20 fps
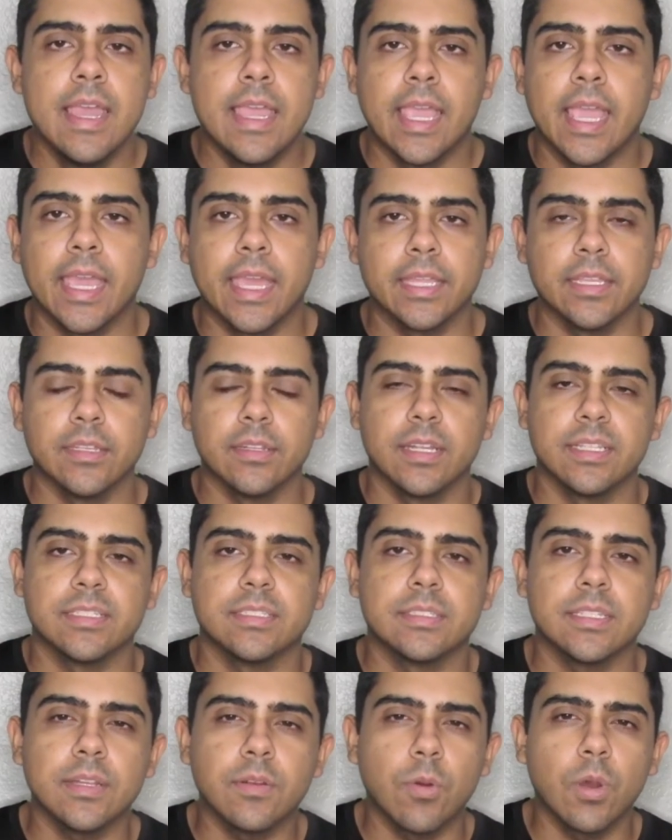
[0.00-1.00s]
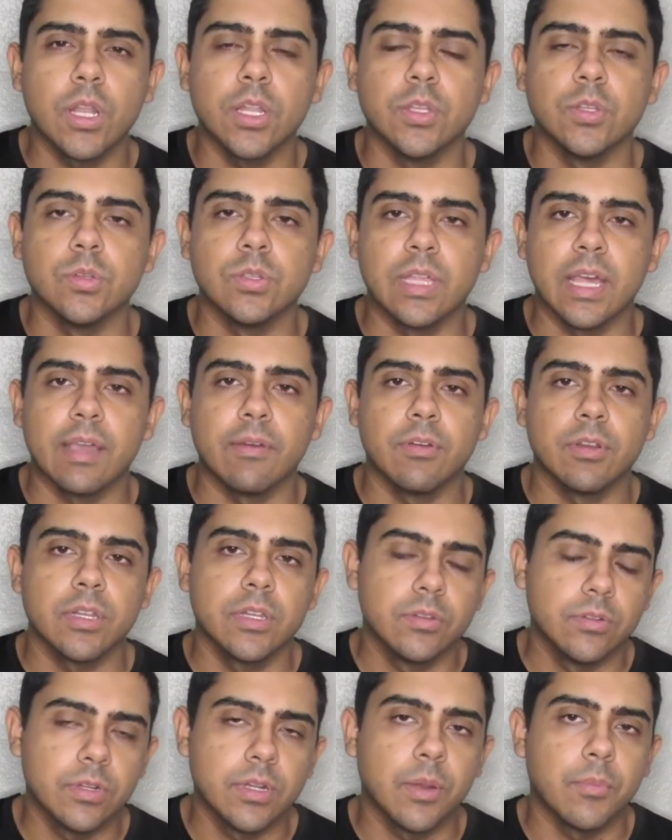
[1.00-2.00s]
And, you know, I just didn't want to do that. I wanted
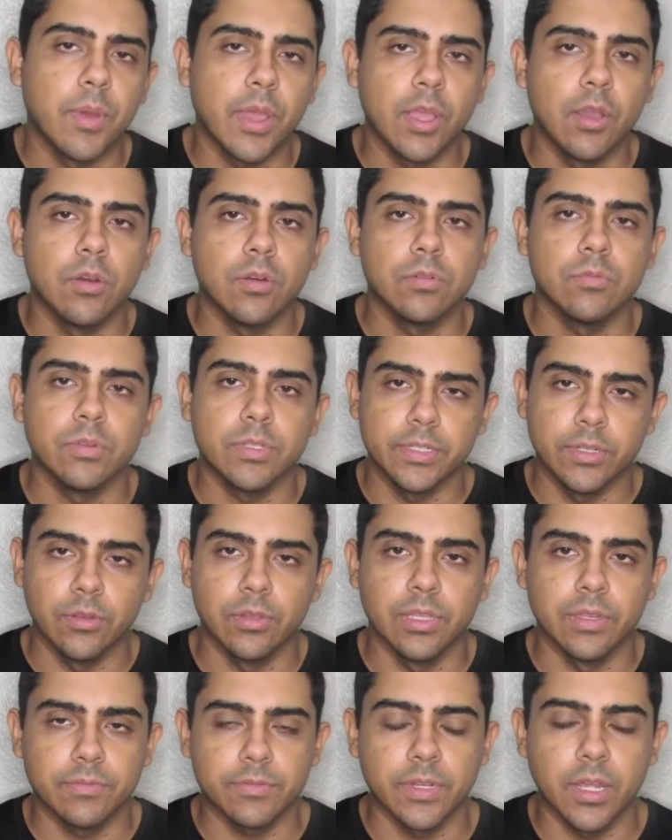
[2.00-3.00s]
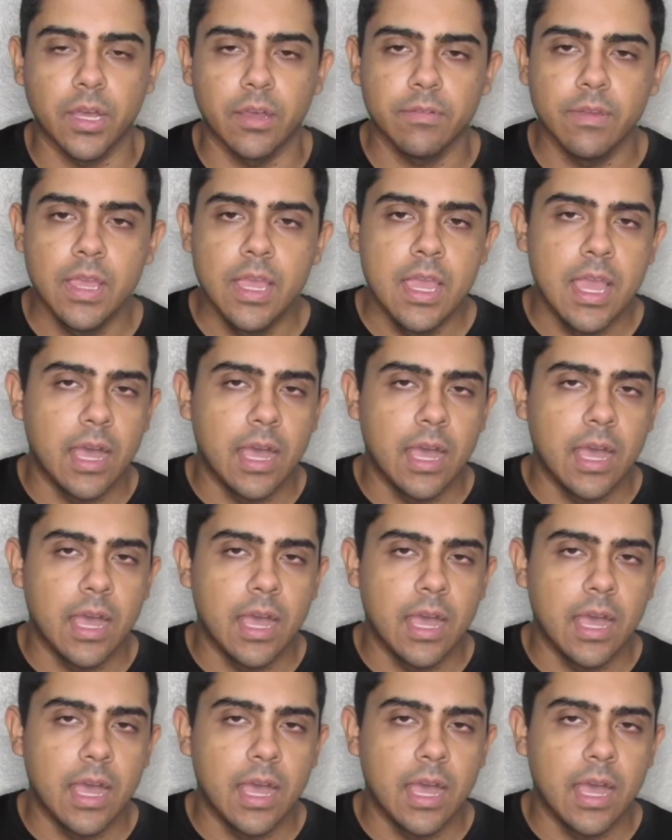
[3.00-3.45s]
to do it on my own with no lift off.